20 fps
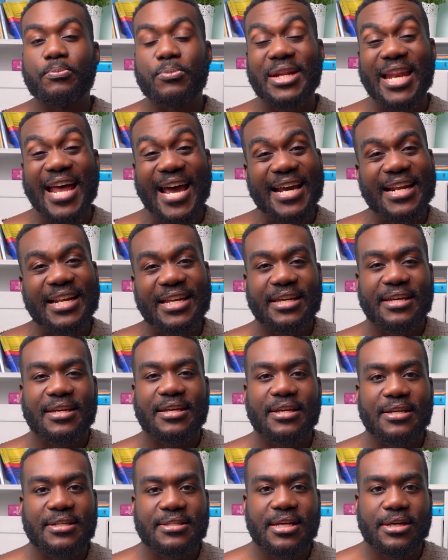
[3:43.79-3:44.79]
likely
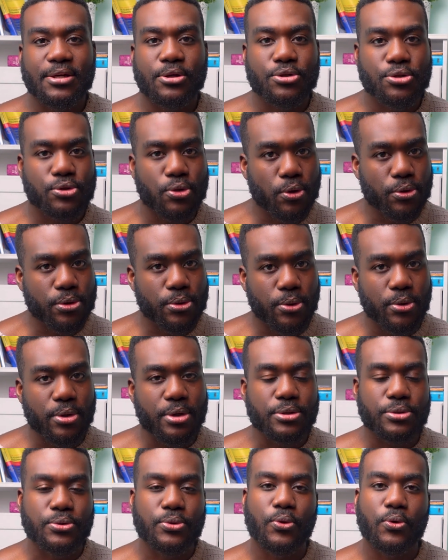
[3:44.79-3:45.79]
it is that your sore throat
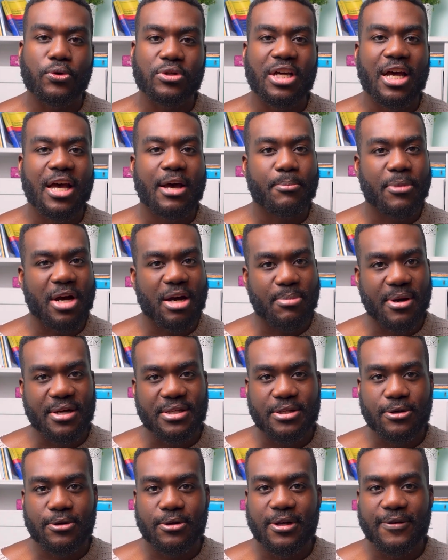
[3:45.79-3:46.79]
is caused by a
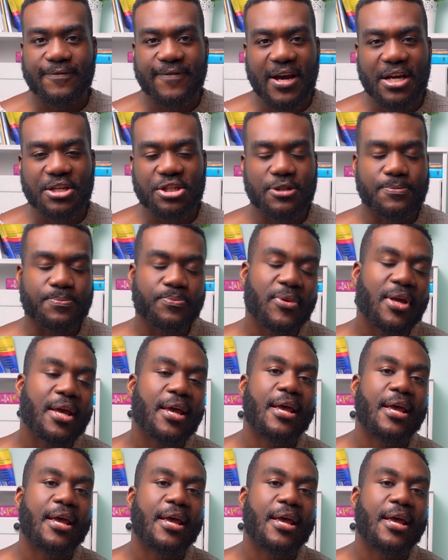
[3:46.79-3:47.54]
bacterial infection.